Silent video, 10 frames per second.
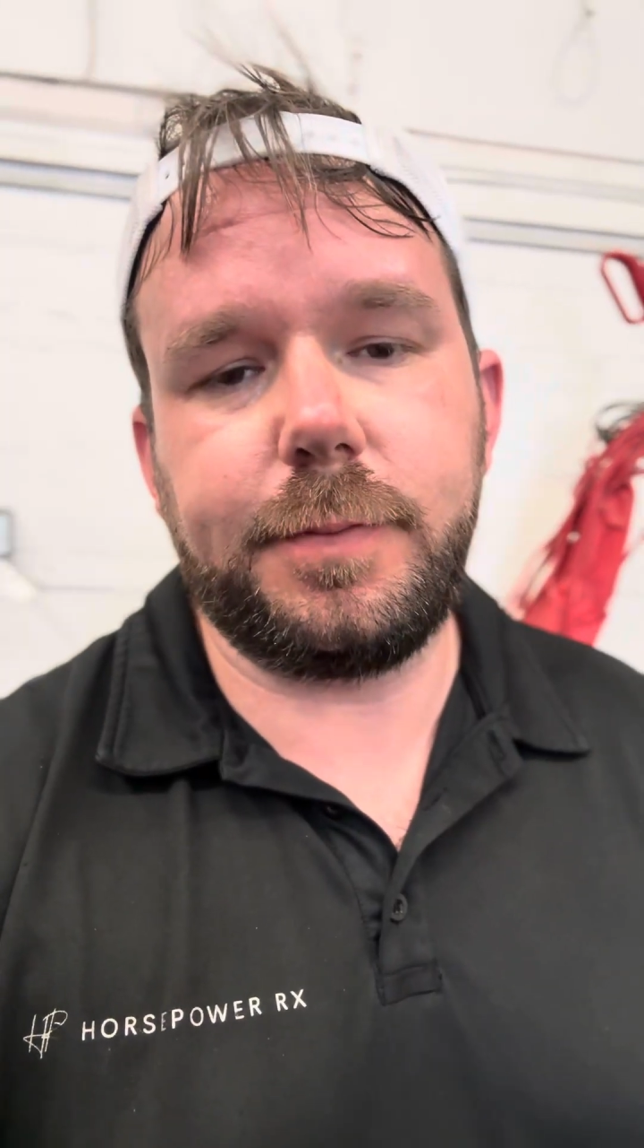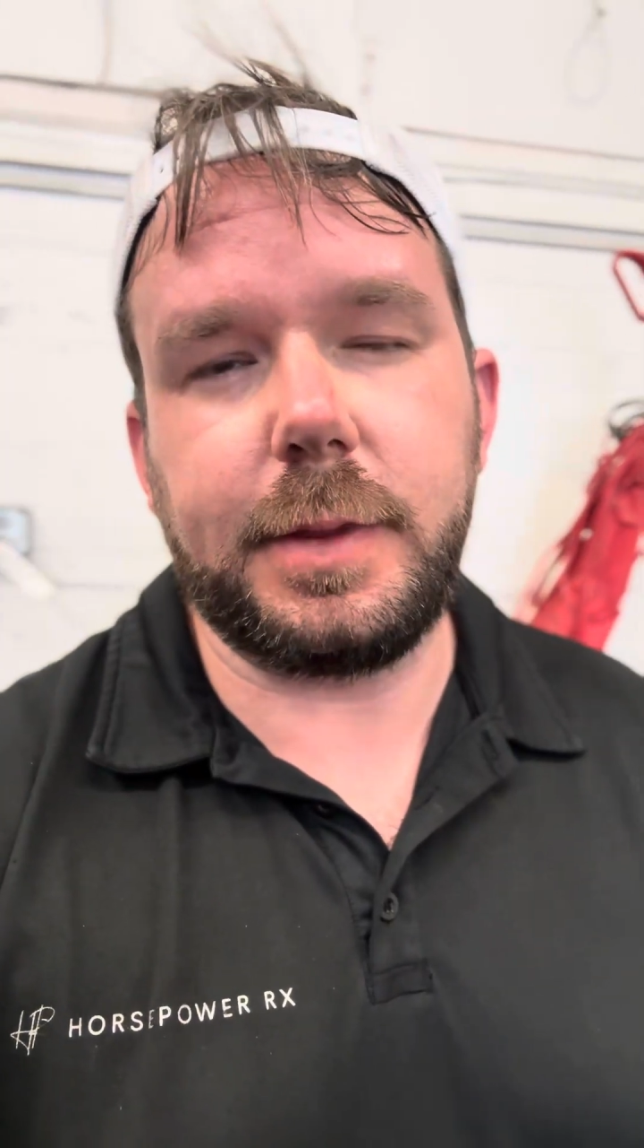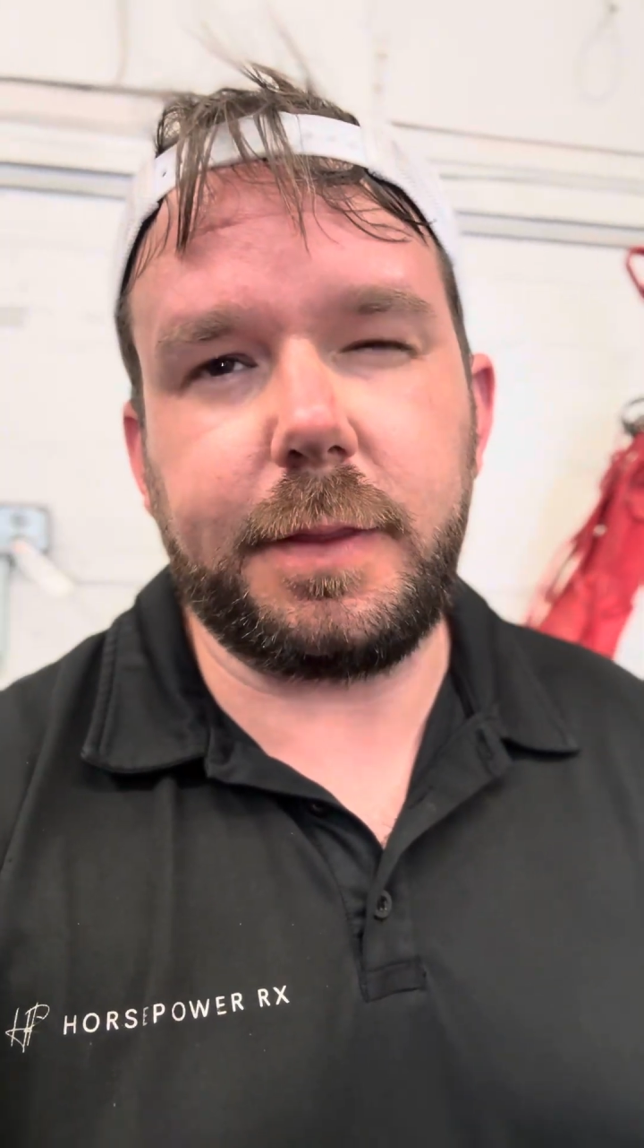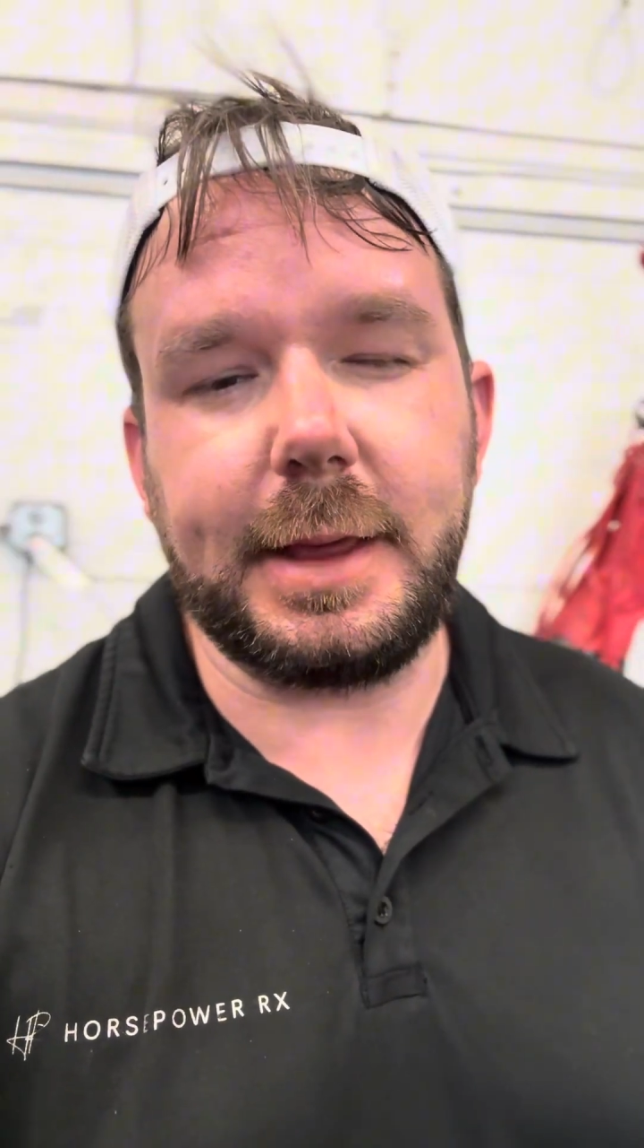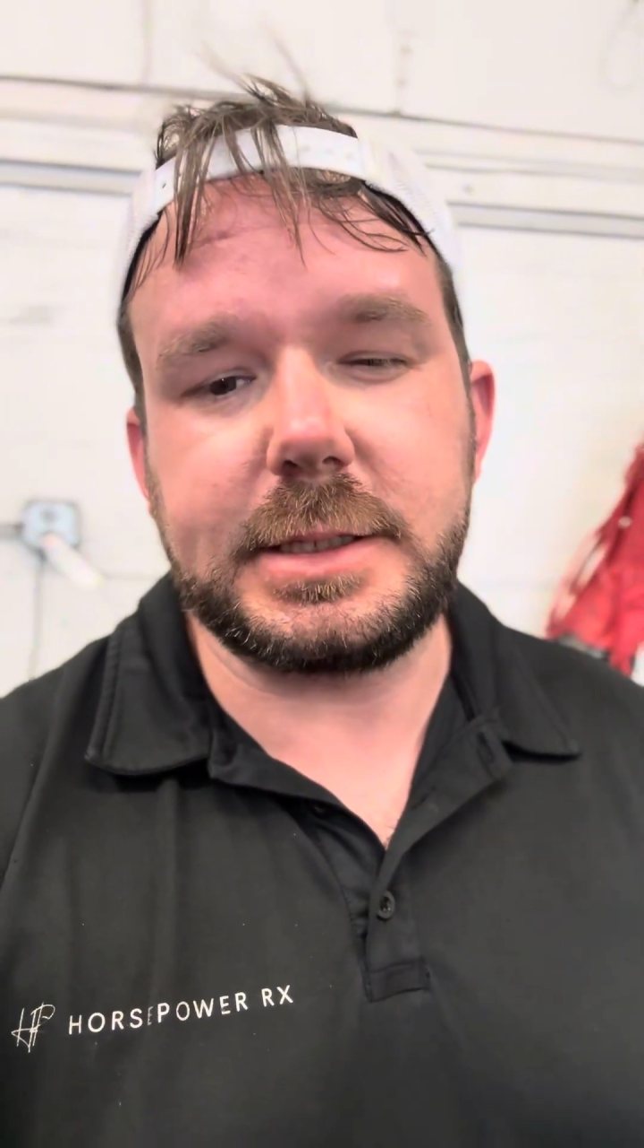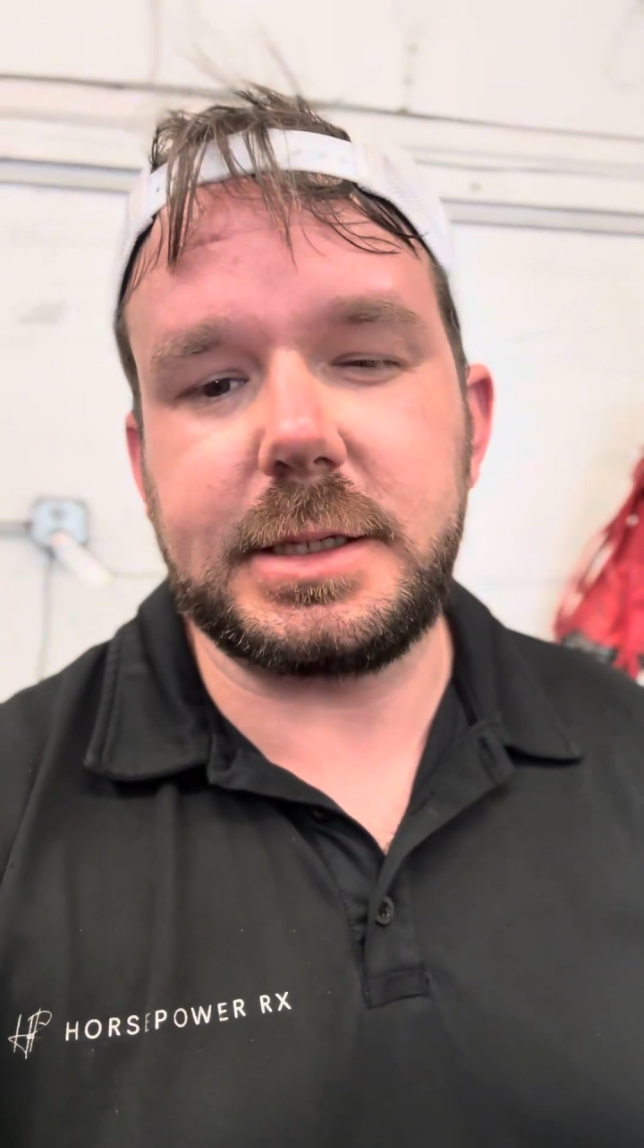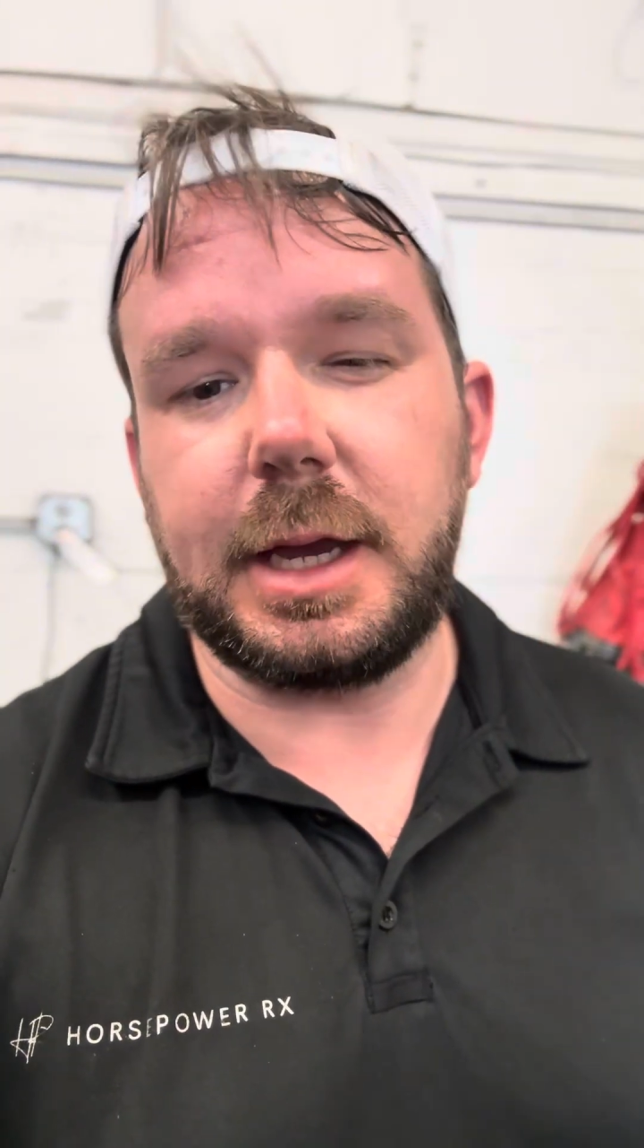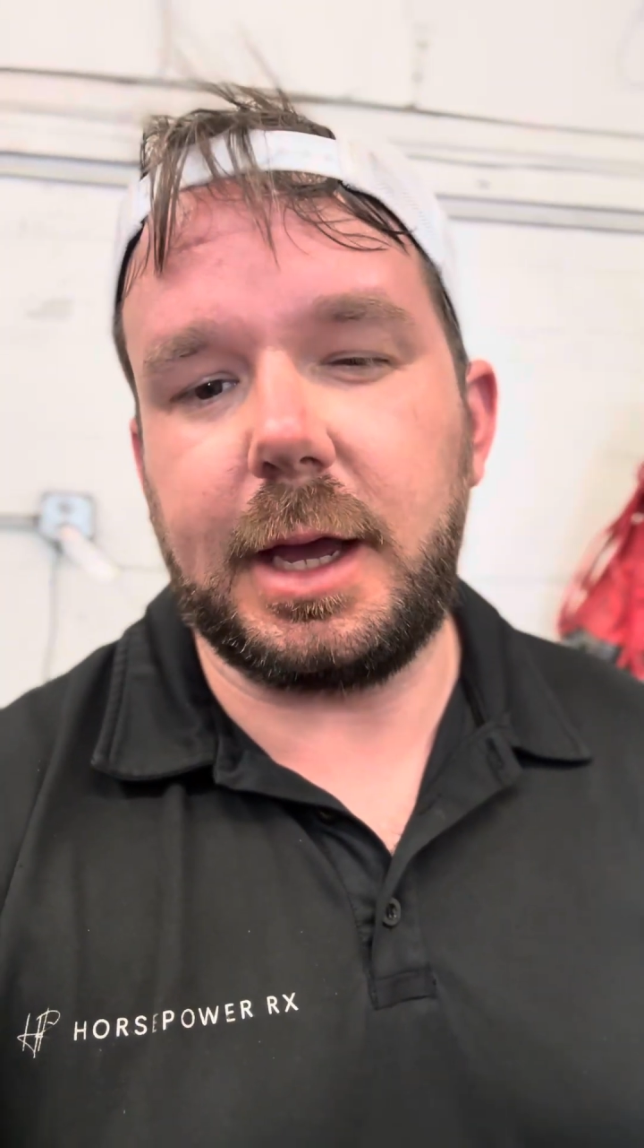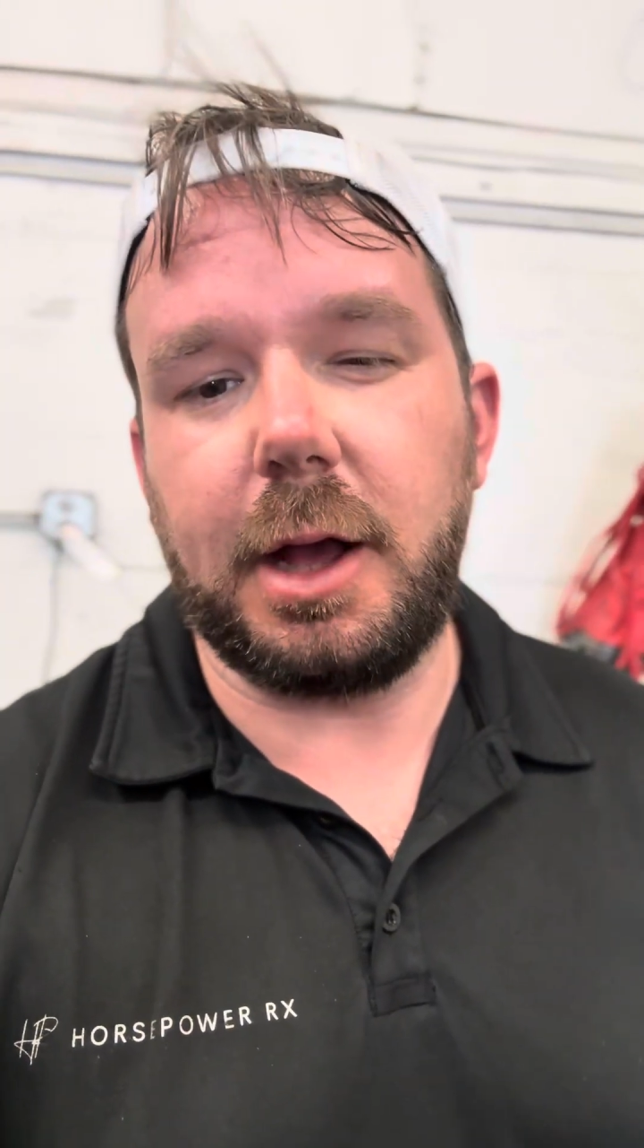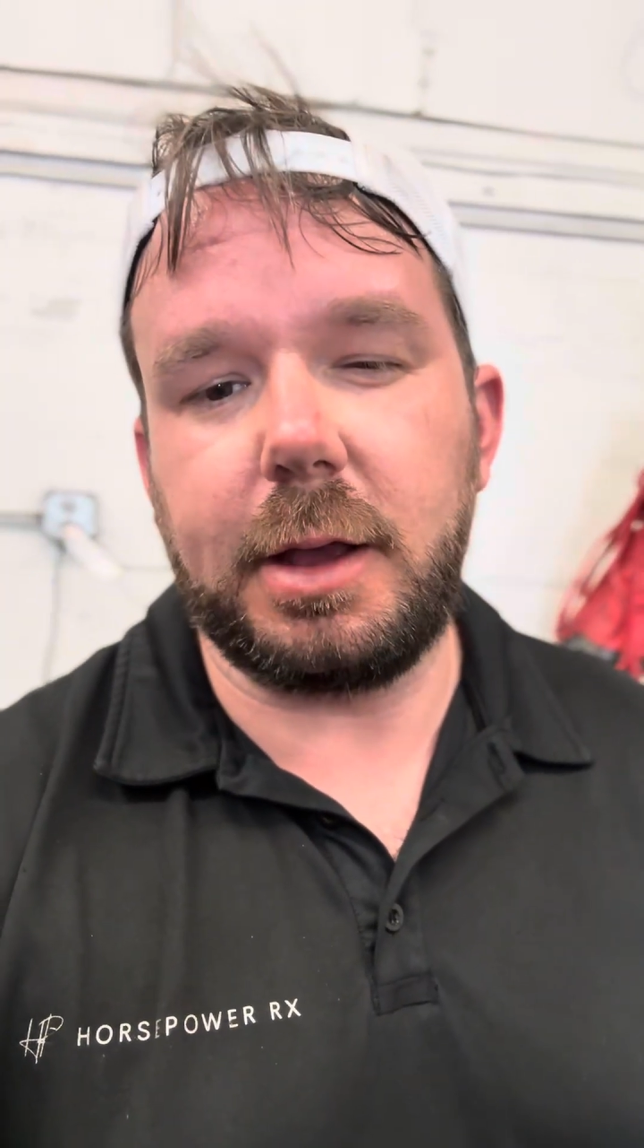I think it's
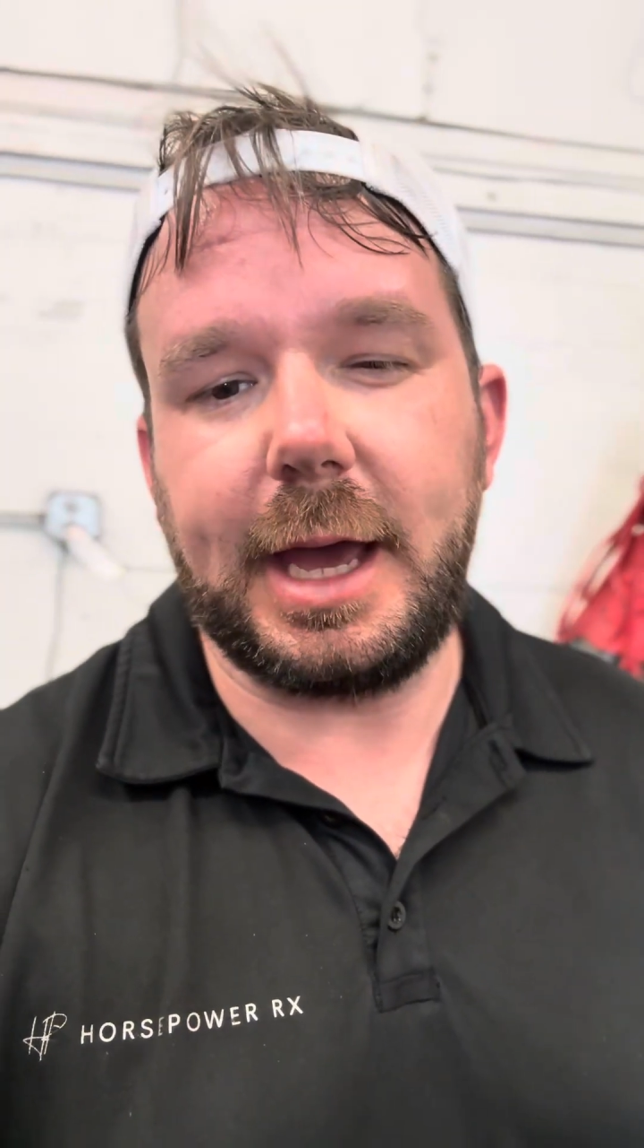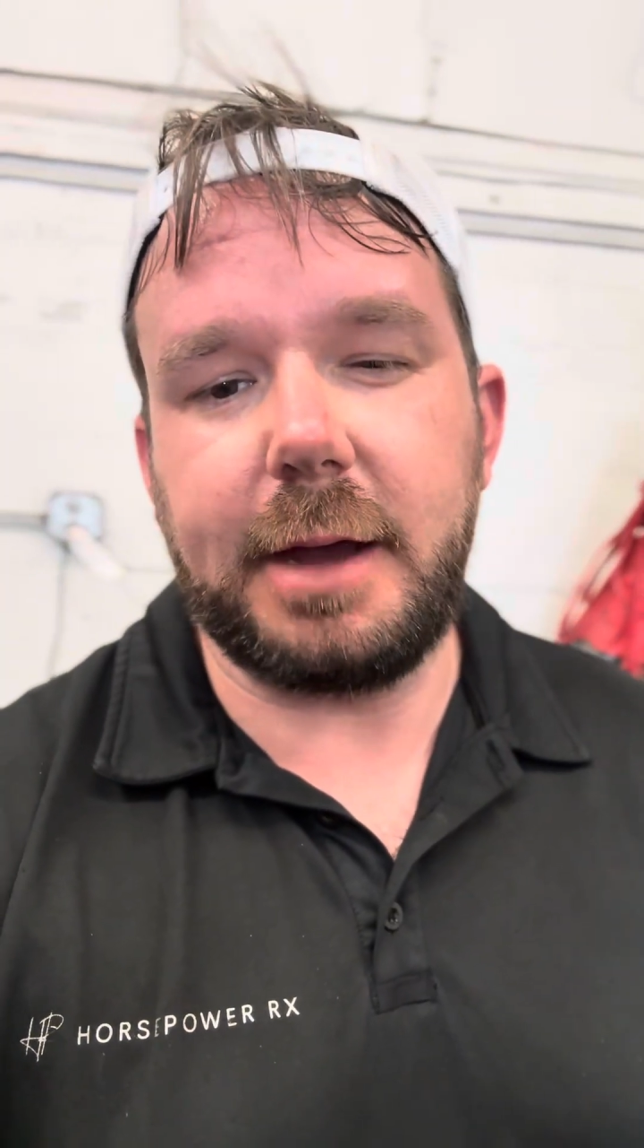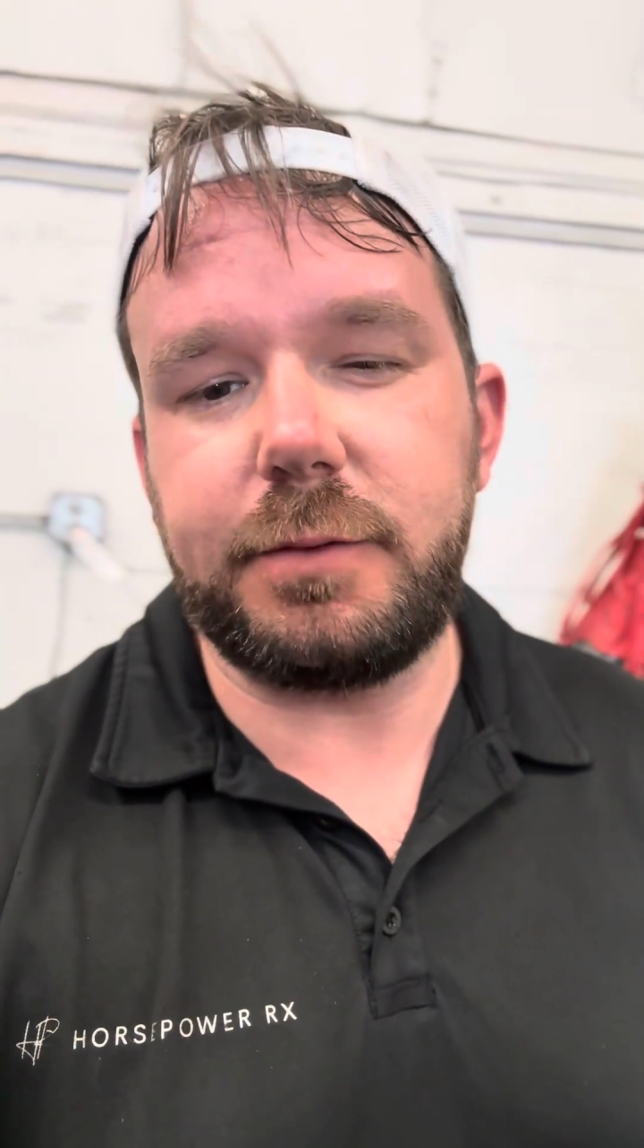a Hellcat